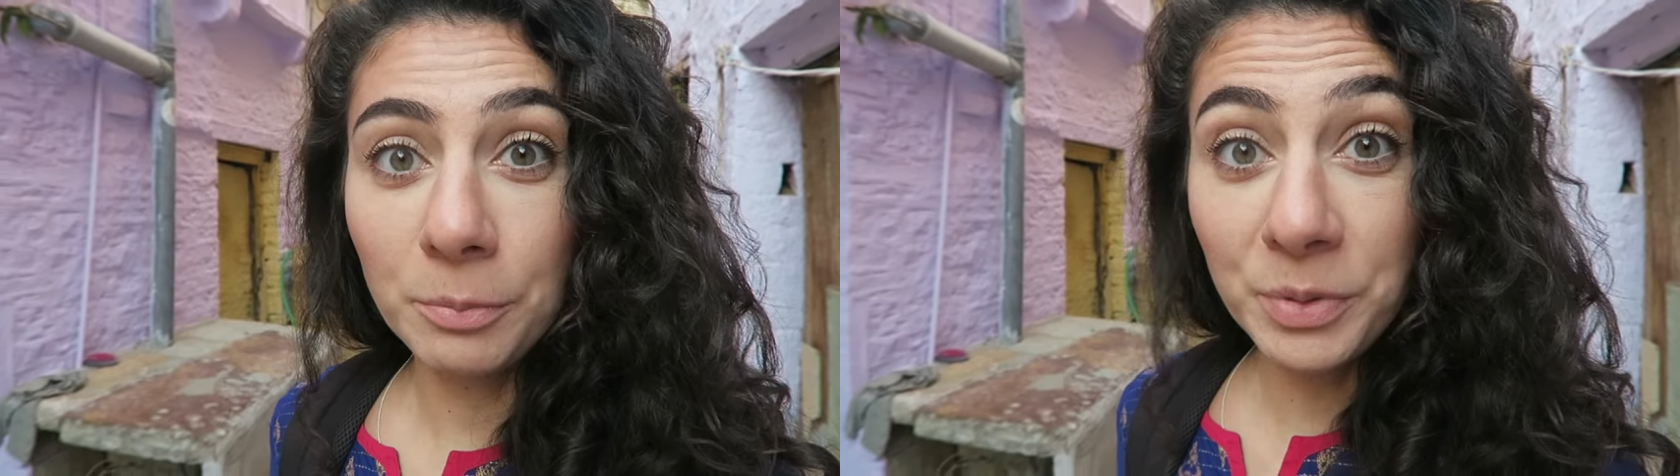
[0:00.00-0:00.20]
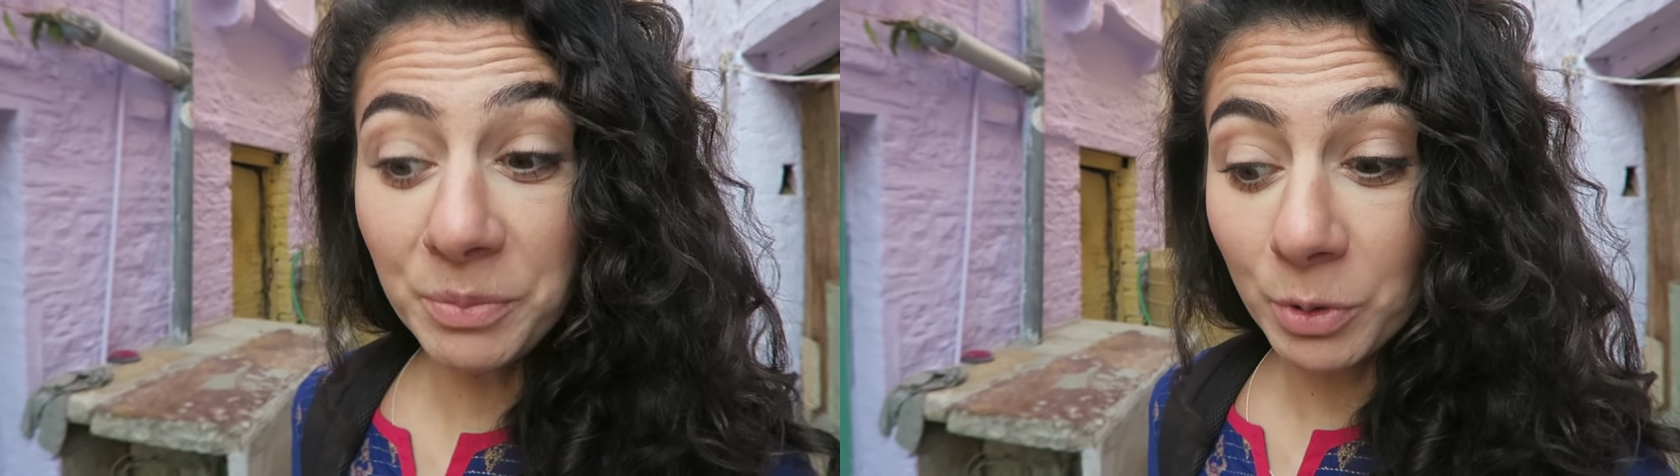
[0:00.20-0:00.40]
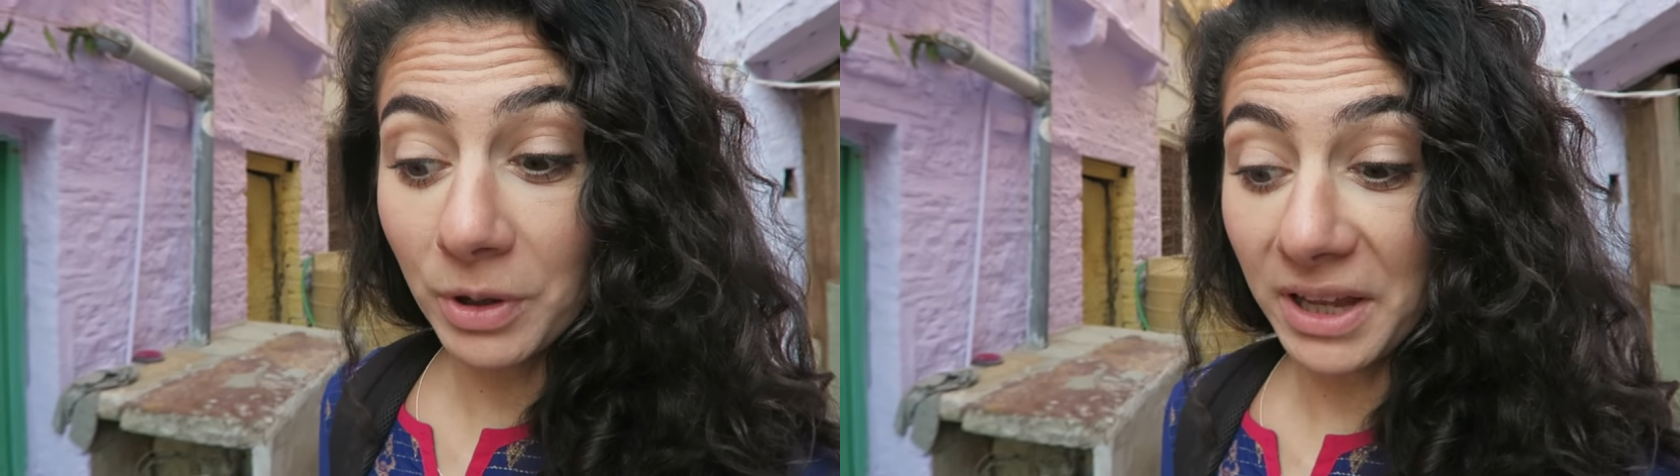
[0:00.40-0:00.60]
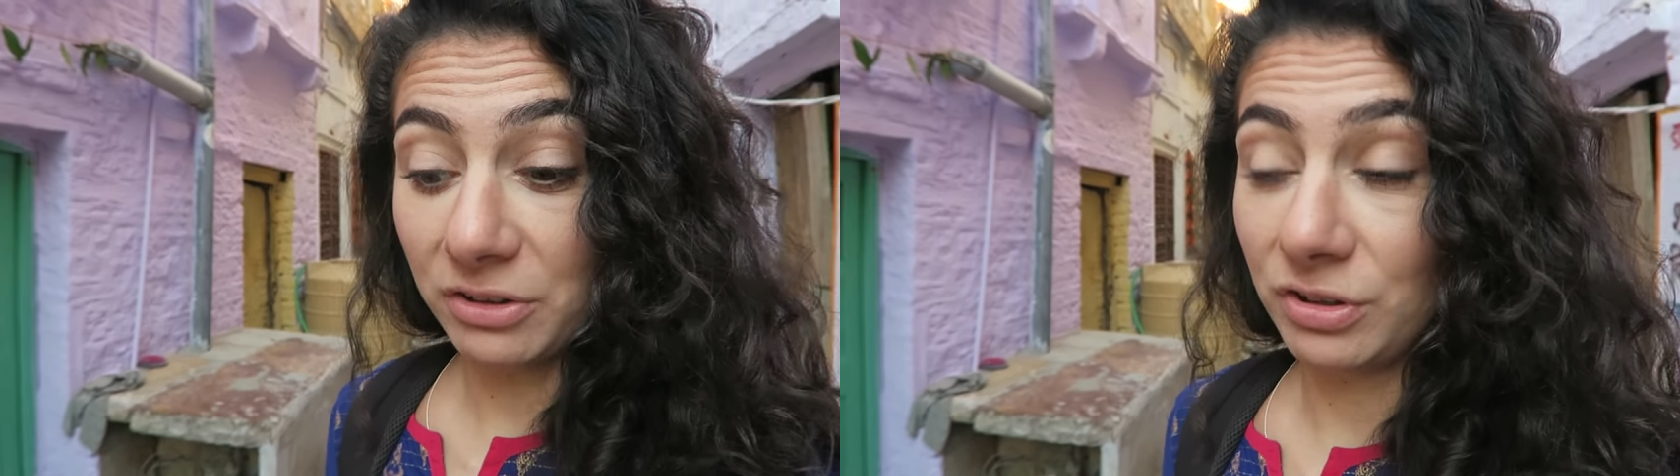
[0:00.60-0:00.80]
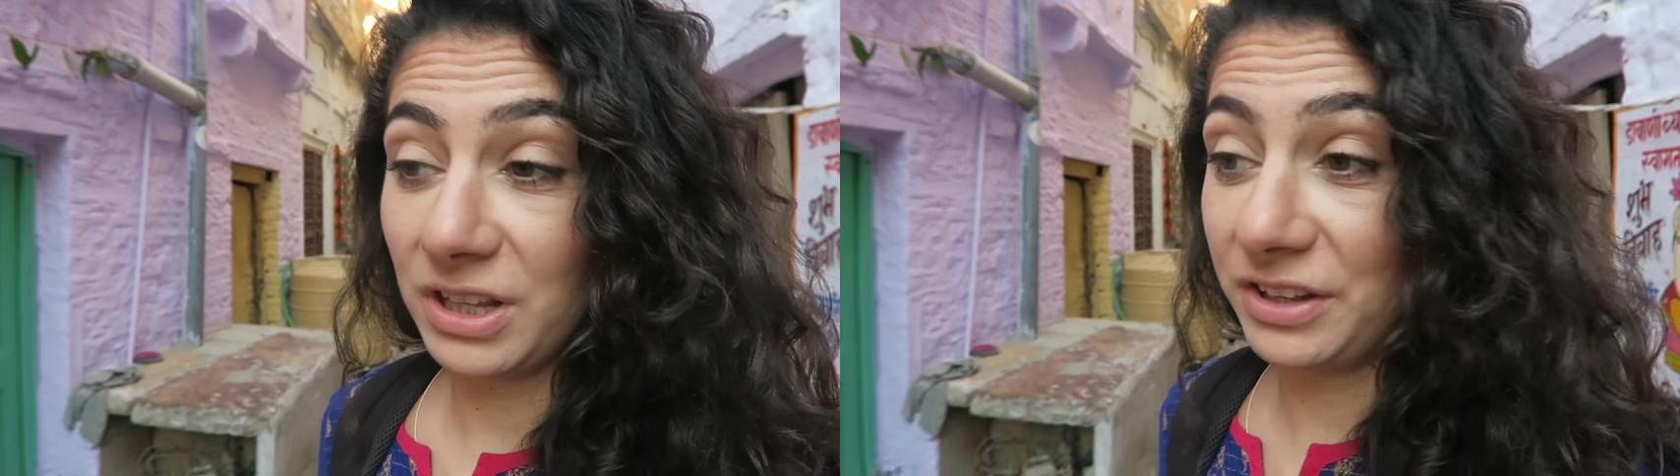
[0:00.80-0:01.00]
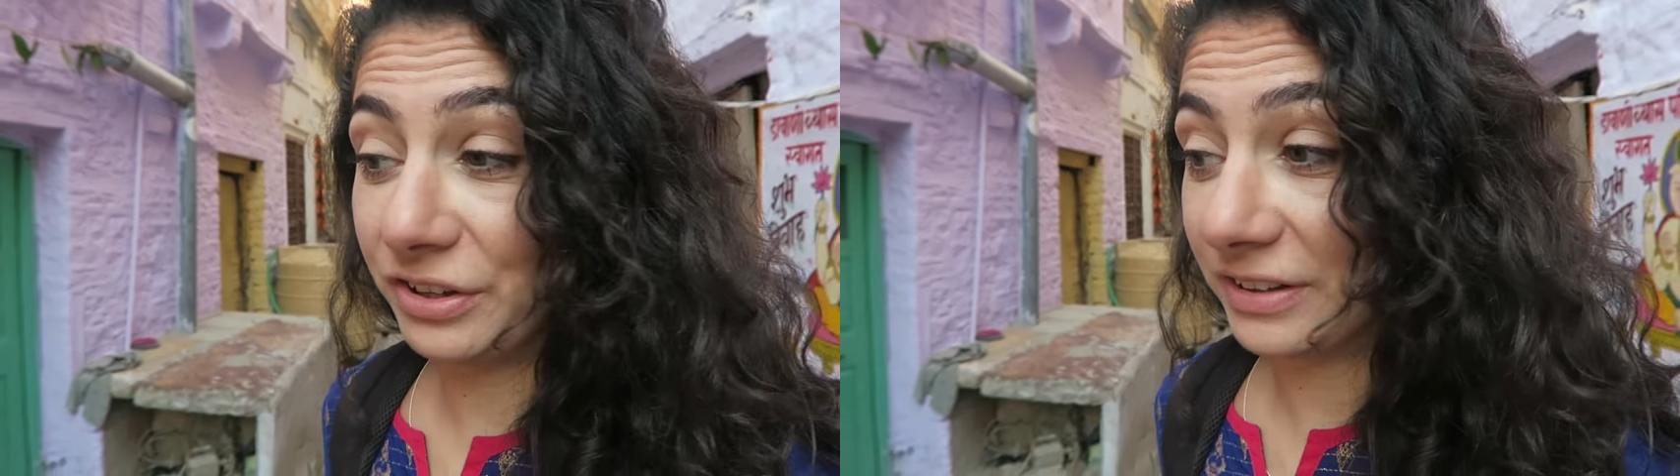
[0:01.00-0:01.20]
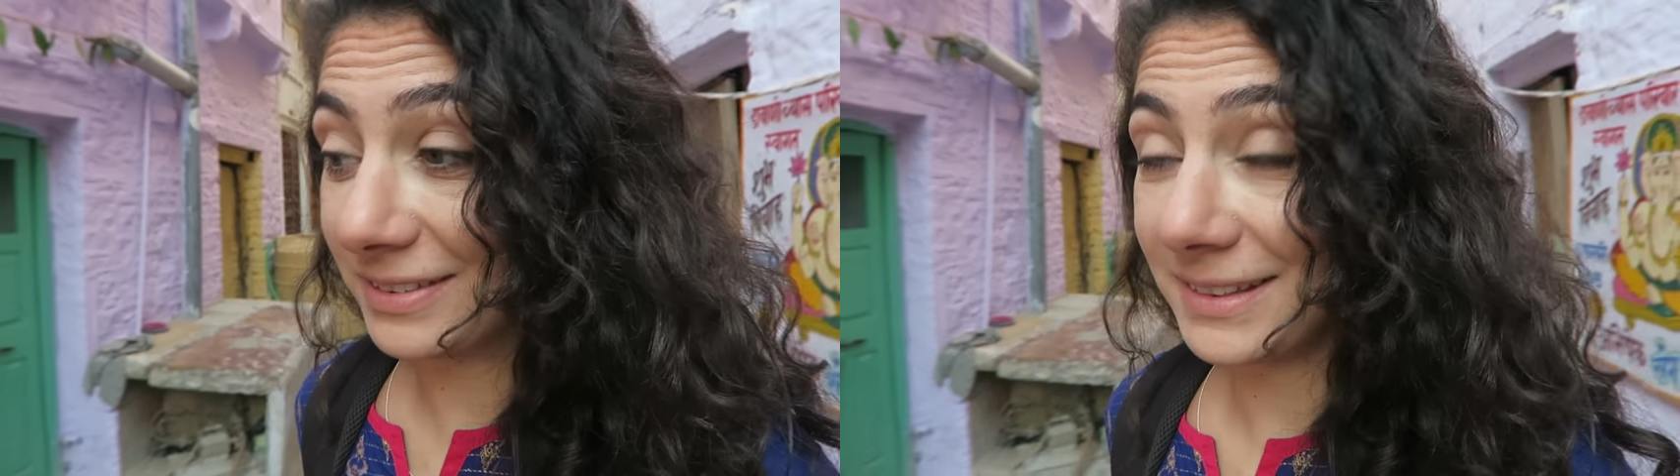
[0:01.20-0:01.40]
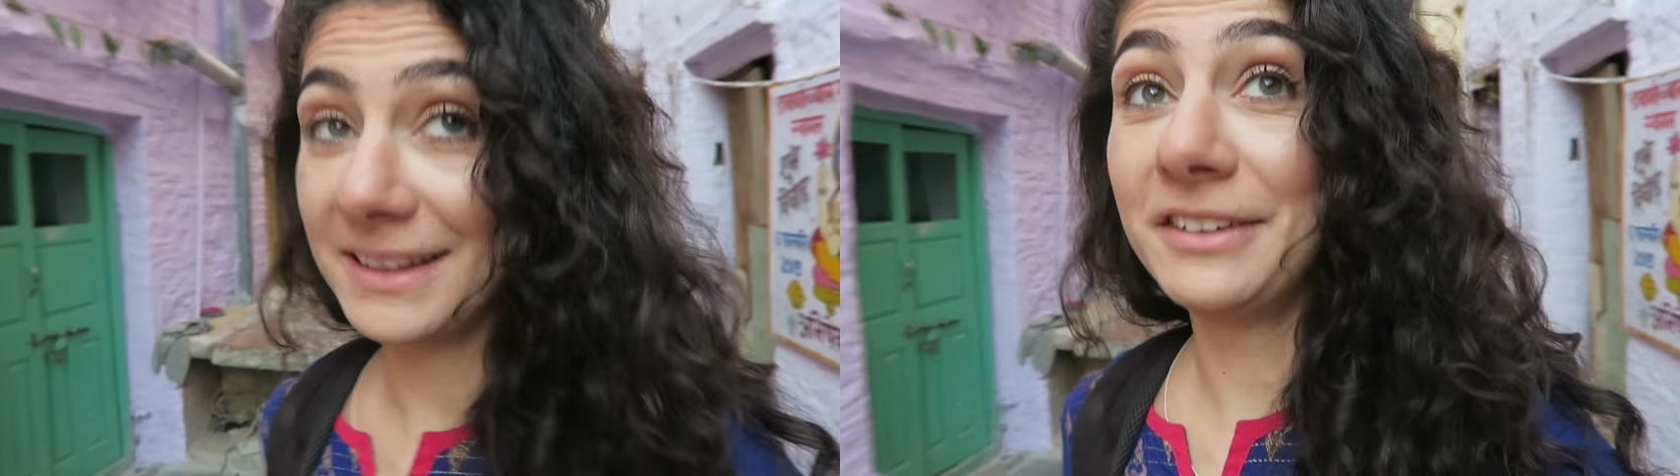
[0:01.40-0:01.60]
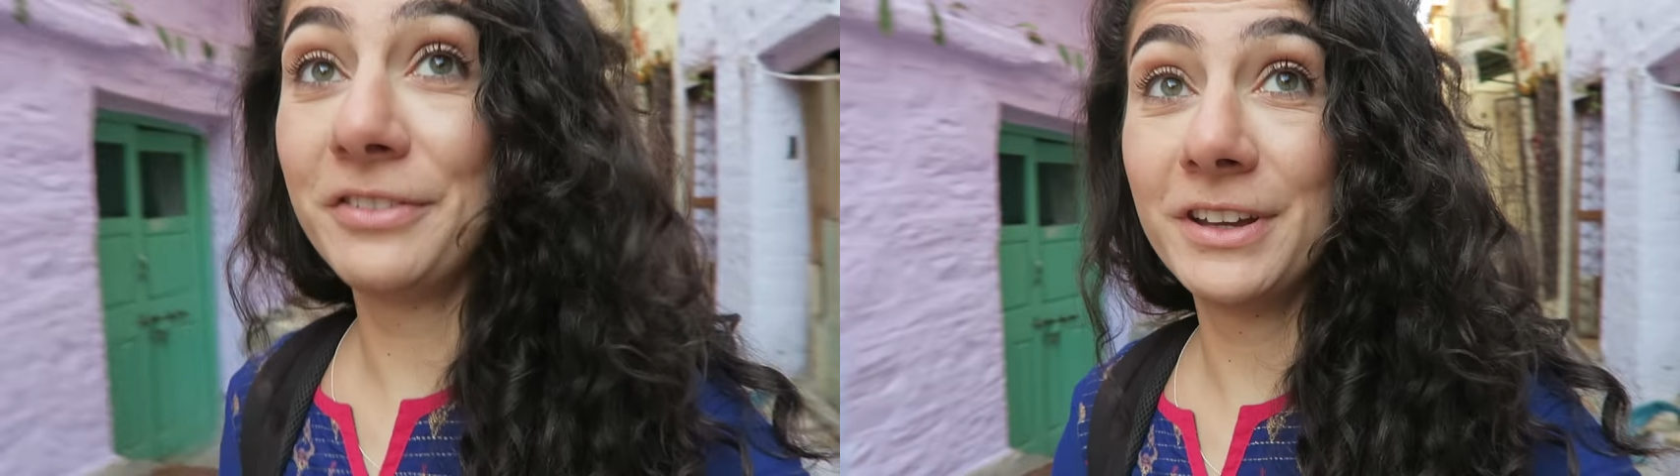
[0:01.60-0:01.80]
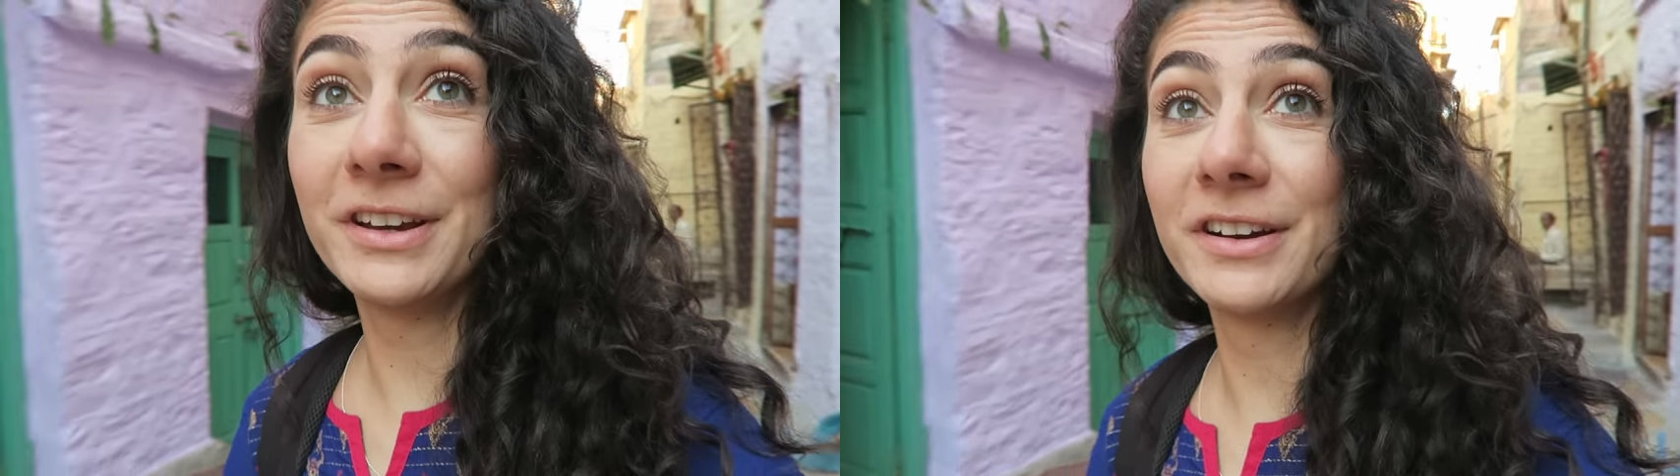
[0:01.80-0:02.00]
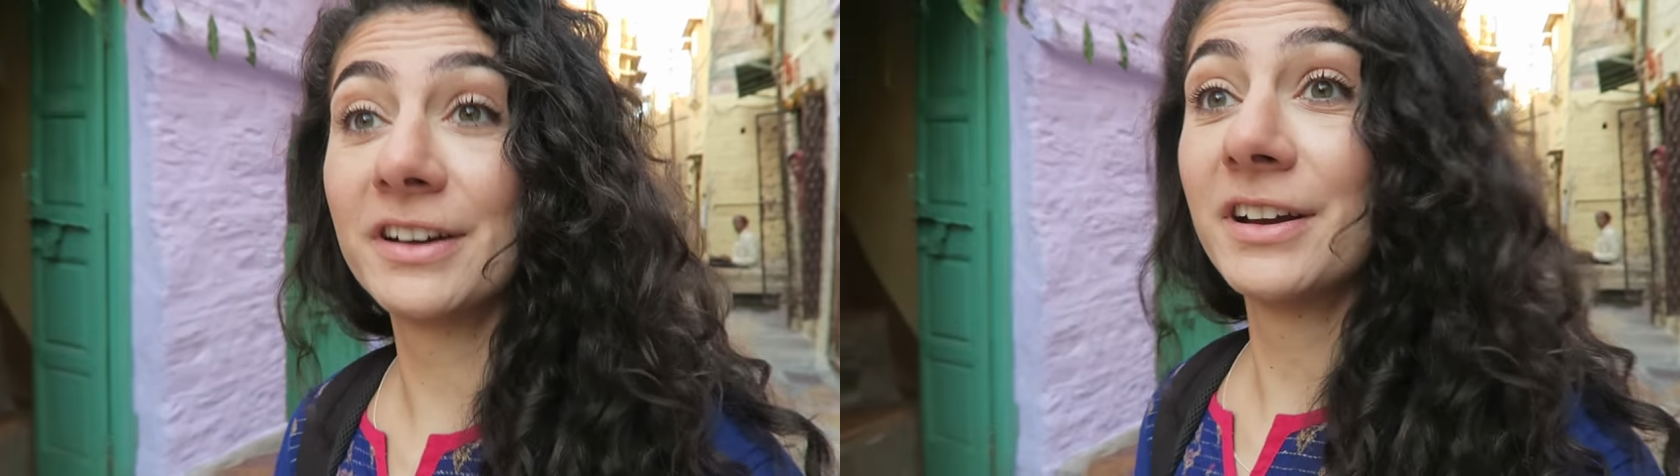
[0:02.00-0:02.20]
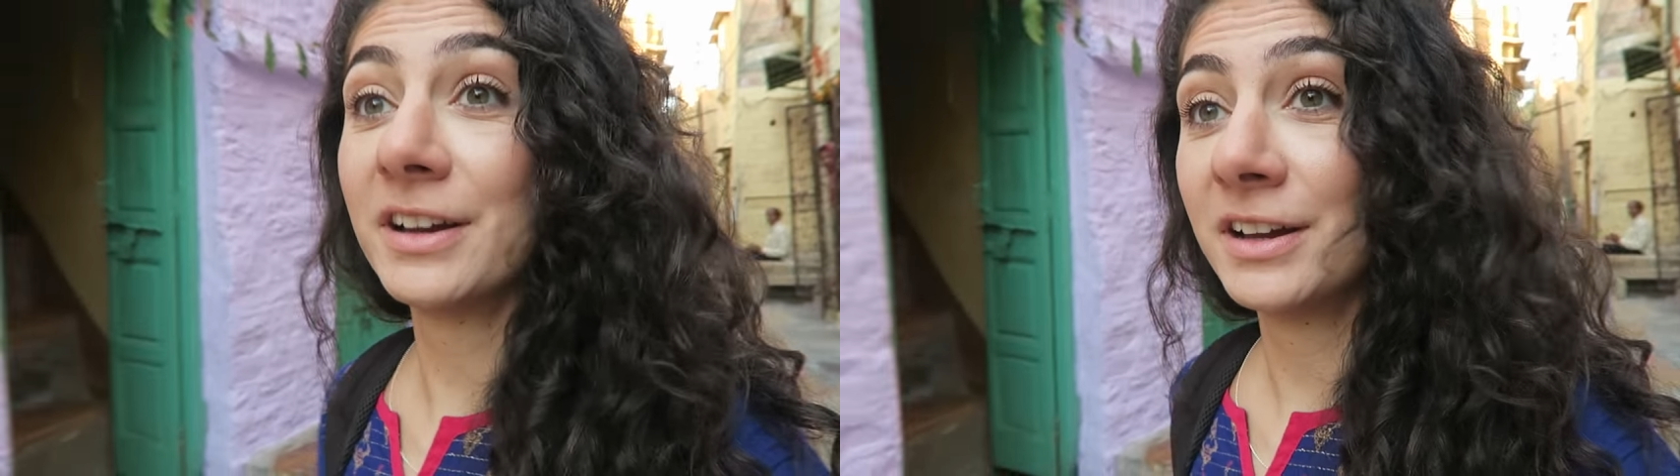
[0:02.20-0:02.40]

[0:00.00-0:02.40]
And people actually just live here.